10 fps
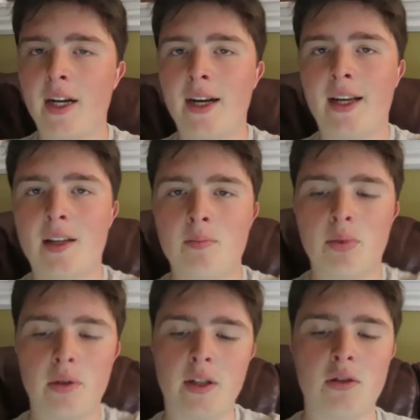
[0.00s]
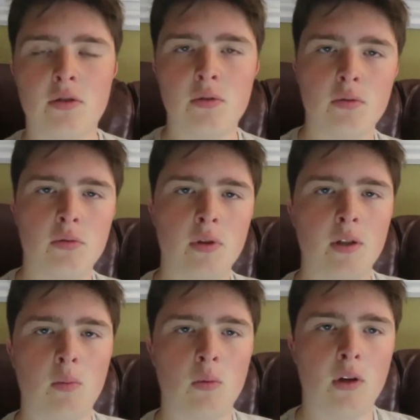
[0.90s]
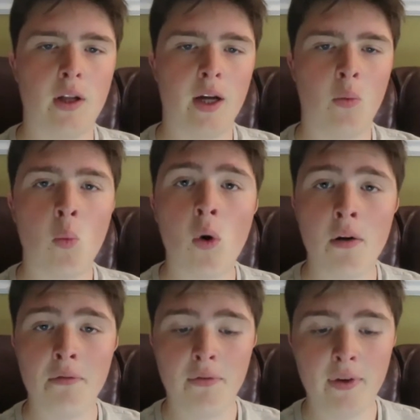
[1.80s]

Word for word: that I can put into like one